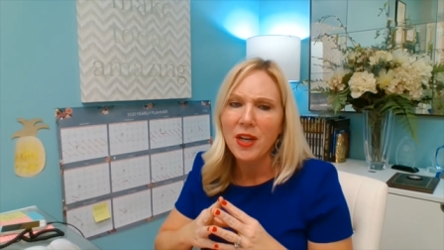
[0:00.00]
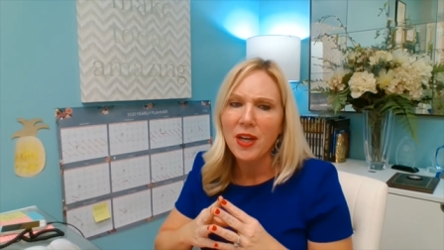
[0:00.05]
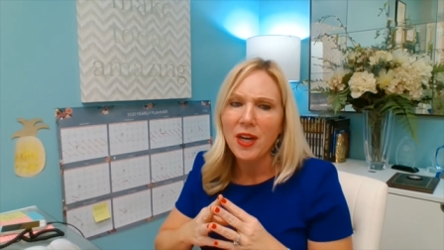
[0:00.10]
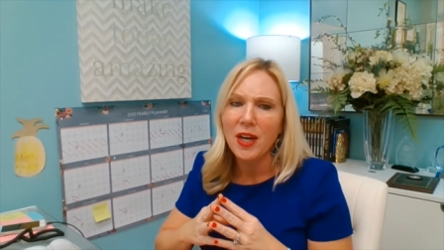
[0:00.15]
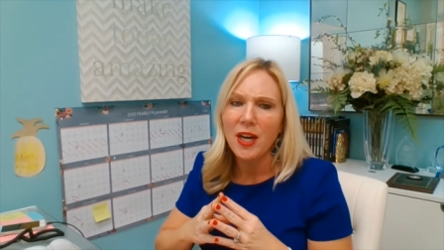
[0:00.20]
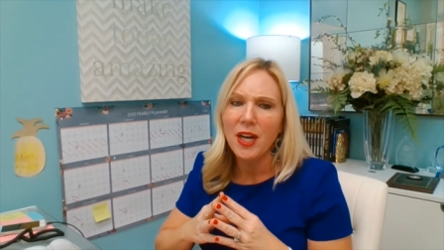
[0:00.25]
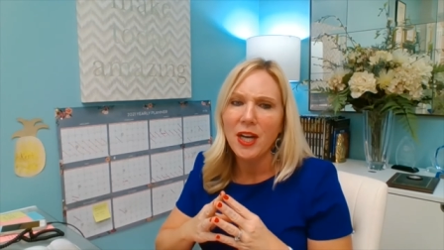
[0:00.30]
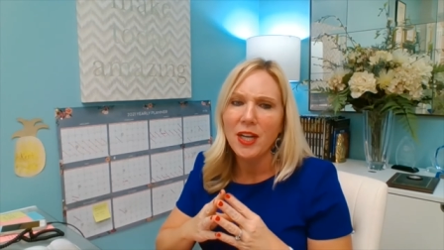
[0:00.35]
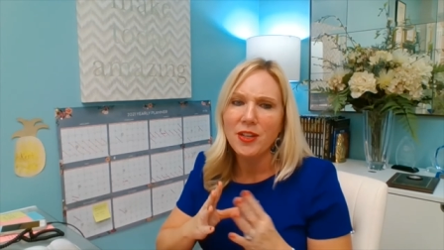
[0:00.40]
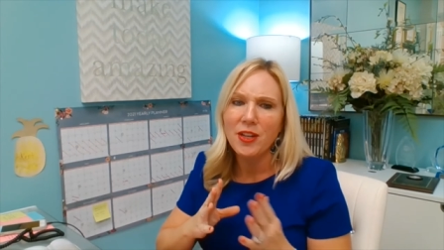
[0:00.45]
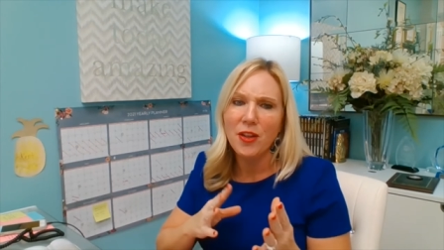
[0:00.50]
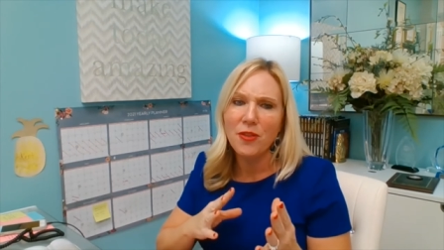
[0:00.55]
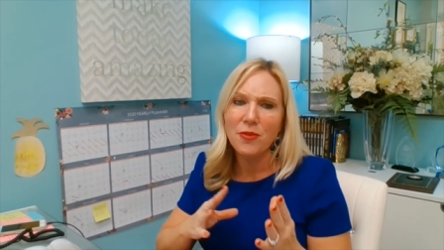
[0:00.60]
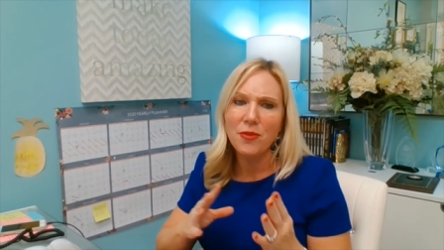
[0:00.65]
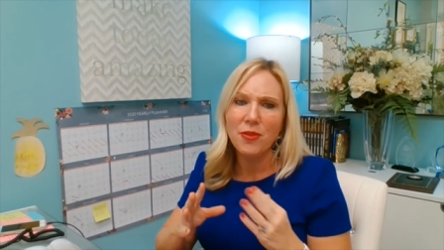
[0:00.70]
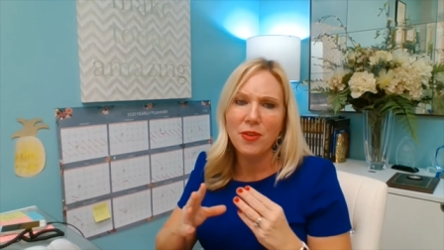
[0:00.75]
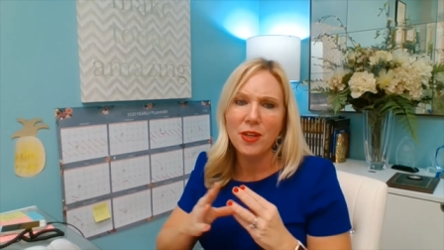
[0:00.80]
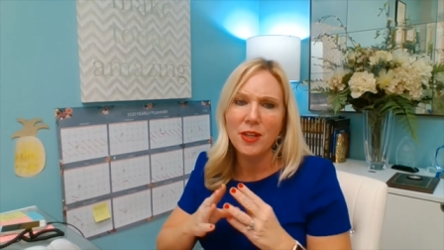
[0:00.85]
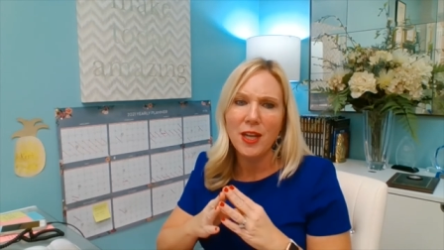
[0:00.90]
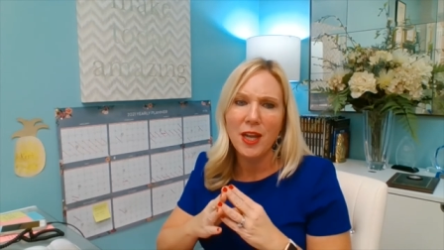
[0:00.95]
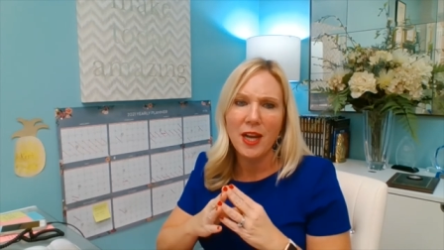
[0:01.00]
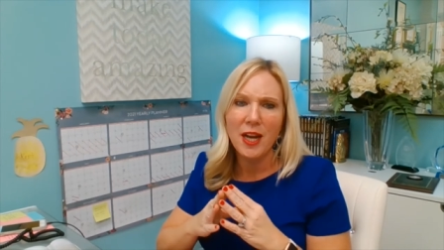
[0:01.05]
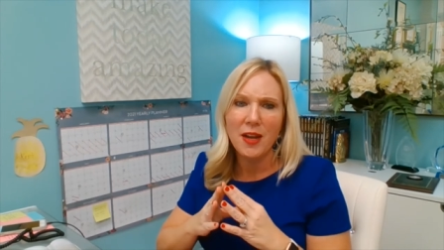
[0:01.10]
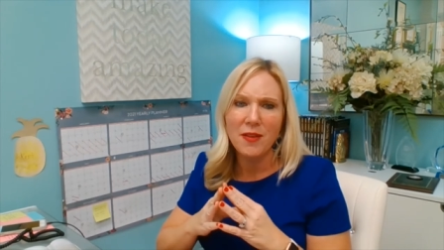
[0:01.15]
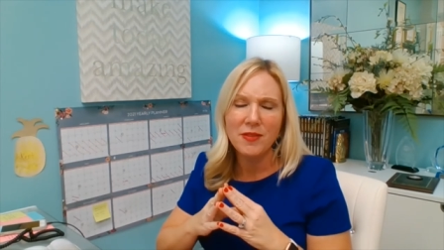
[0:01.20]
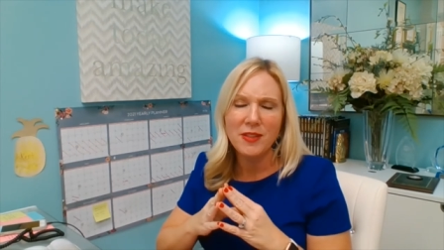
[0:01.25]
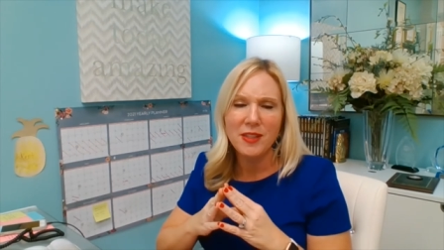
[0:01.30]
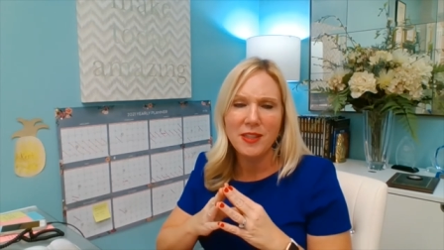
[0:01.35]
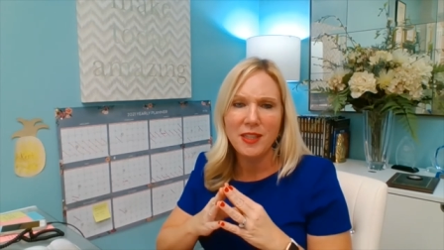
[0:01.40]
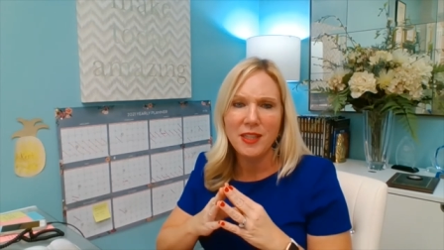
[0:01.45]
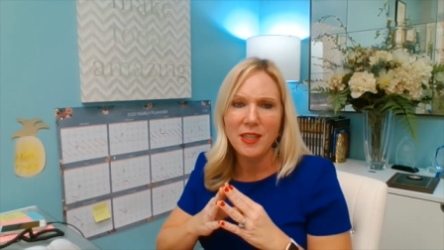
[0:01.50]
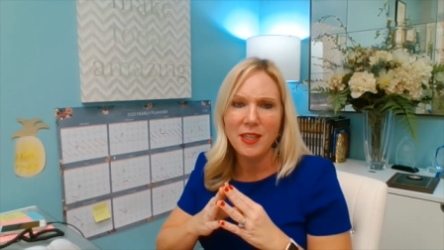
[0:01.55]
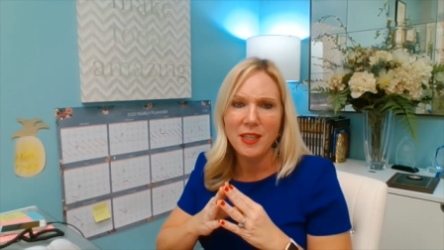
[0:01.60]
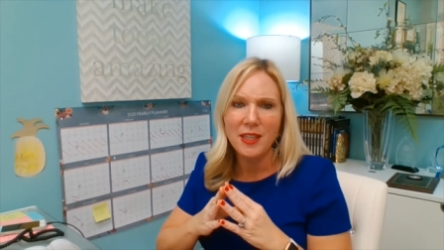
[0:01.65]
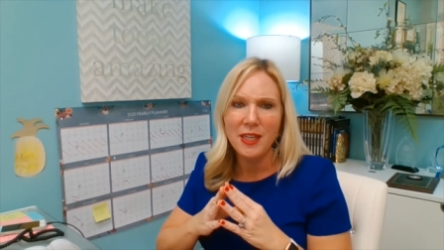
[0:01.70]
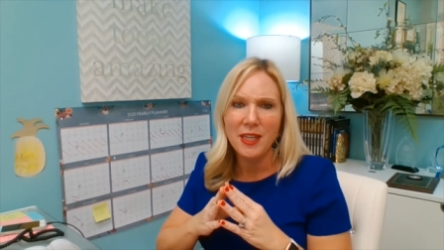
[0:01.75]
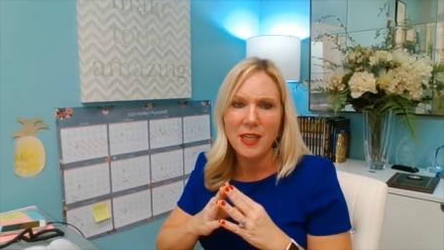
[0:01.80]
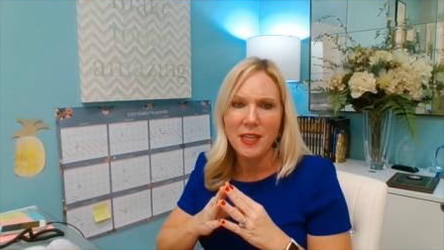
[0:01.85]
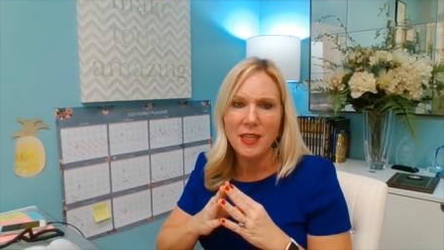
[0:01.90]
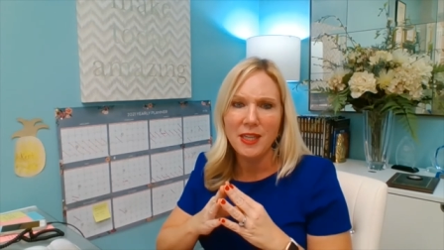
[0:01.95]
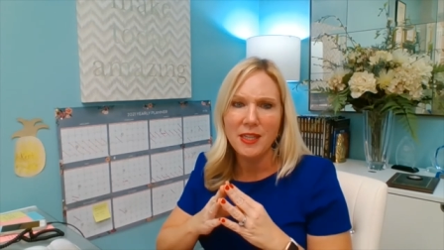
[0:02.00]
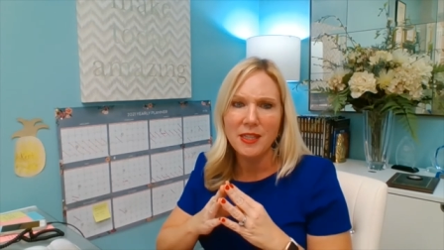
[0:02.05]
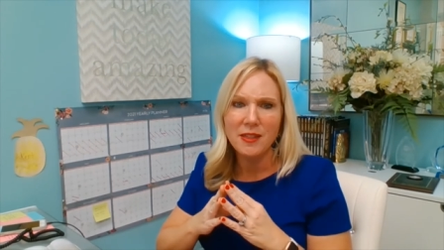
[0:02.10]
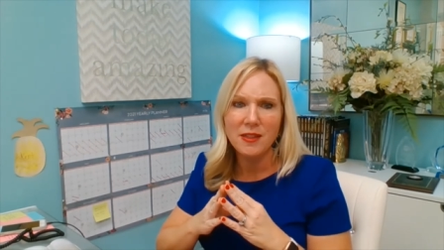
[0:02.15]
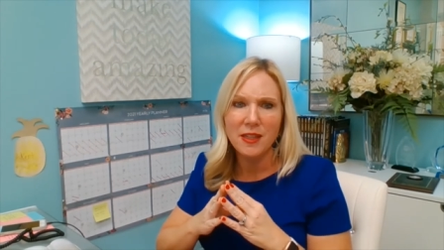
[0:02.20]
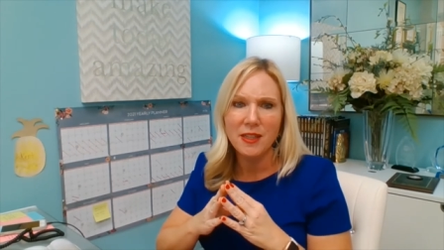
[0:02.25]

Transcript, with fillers: Uh, another thing that I've seen is,